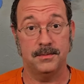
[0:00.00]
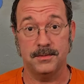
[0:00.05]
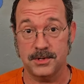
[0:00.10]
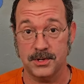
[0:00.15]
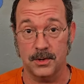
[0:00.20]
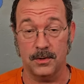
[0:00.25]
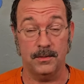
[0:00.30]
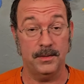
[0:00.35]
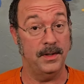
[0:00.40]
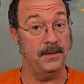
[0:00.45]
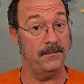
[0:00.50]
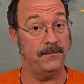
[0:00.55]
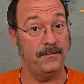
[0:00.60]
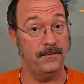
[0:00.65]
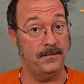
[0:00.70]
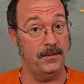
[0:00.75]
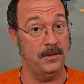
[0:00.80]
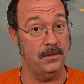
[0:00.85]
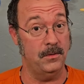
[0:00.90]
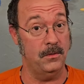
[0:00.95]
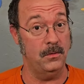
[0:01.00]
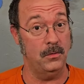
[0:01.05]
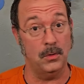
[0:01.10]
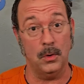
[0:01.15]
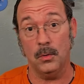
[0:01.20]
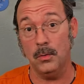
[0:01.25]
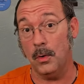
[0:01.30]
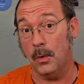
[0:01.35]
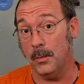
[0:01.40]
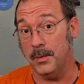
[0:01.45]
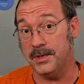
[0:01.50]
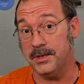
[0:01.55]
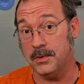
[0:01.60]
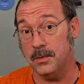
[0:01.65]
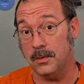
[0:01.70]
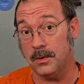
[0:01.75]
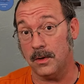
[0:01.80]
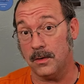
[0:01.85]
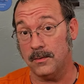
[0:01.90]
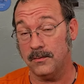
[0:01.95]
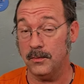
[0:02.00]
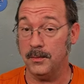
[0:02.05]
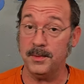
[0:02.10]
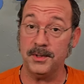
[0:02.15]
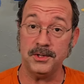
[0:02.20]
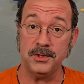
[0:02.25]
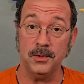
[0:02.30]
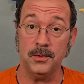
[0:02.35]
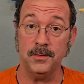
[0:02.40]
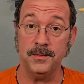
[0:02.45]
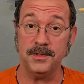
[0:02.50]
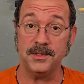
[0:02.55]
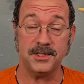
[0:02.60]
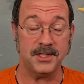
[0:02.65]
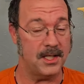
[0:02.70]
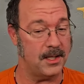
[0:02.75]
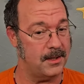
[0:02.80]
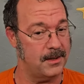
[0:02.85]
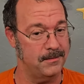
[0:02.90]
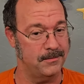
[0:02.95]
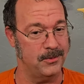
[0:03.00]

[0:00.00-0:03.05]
So if you don't always do Carnival but you own the stock,